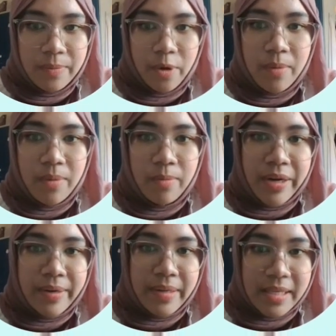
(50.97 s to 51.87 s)
Problem
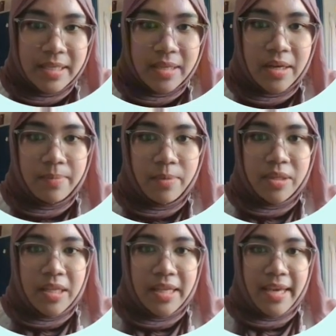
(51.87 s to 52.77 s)
one is
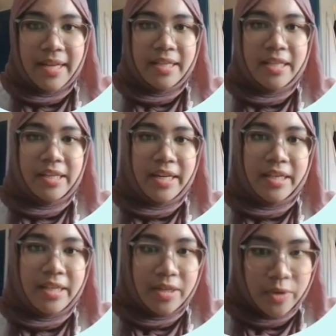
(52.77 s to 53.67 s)
modeling an
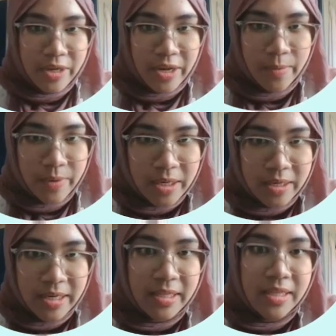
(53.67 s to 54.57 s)
integrated road network
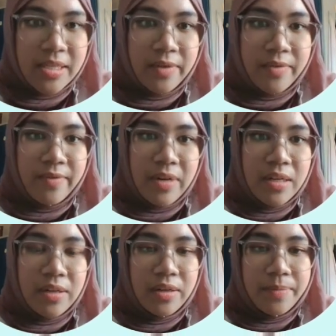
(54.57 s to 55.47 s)
connecting
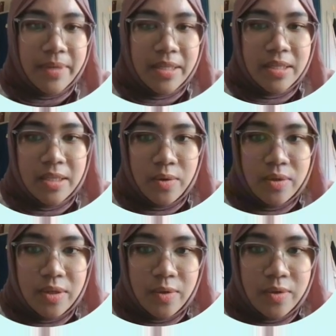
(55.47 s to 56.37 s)
several urban
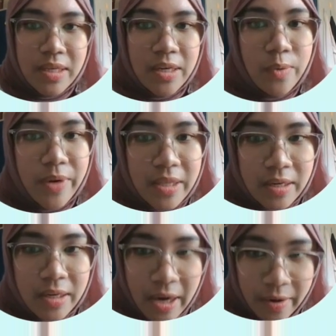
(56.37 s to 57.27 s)
zones using a
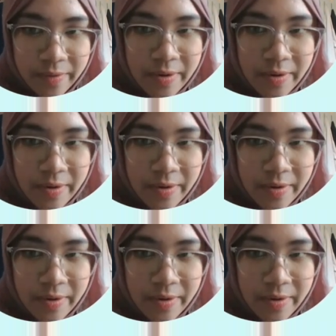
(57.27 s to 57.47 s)
weighted graph.